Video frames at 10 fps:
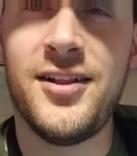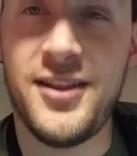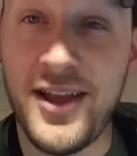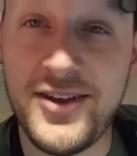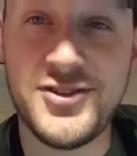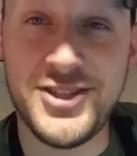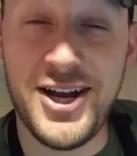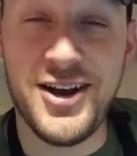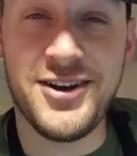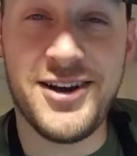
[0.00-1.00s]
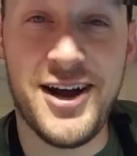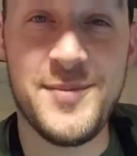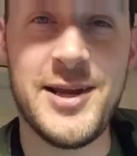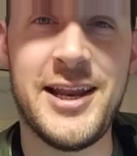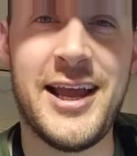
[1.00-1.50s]
Like, share,
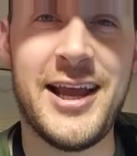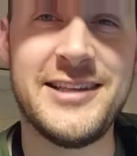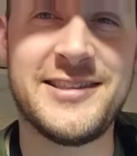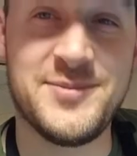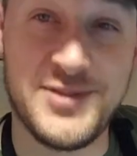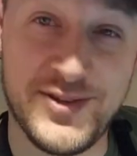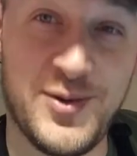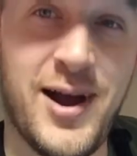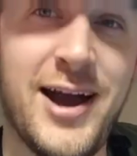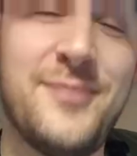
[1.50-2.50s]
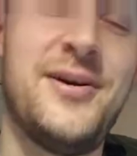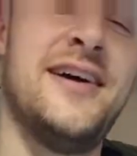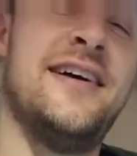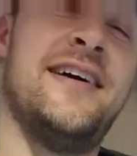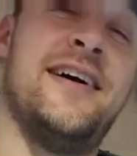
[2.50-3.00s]
comment, and subscribe.
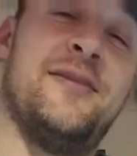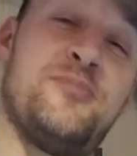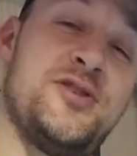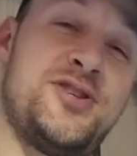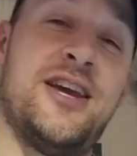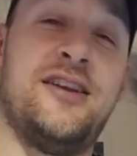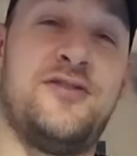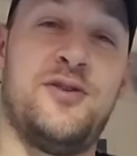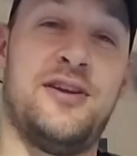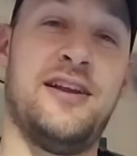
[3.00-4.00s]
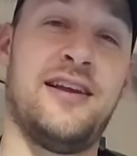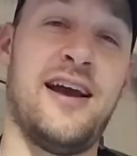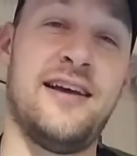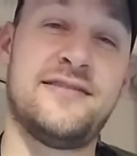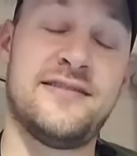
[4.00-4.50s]
Appreciate you tuning in,
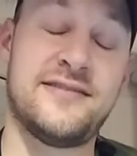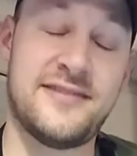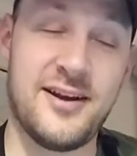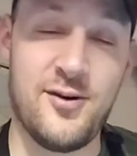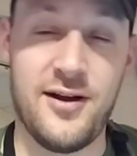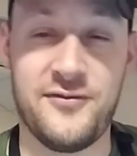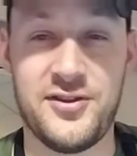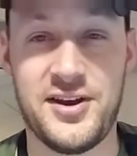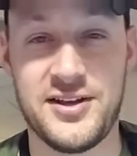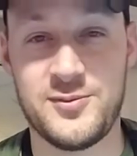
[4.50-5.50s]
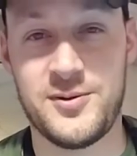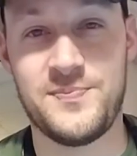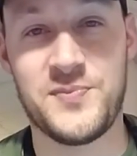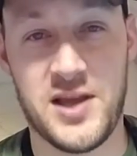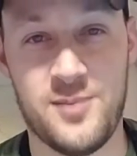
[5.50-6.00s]
guys. Stick around for the next one.
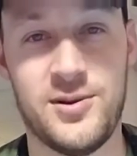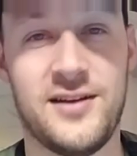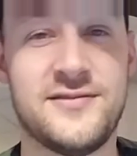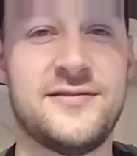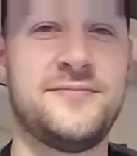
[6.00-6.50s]
God bless.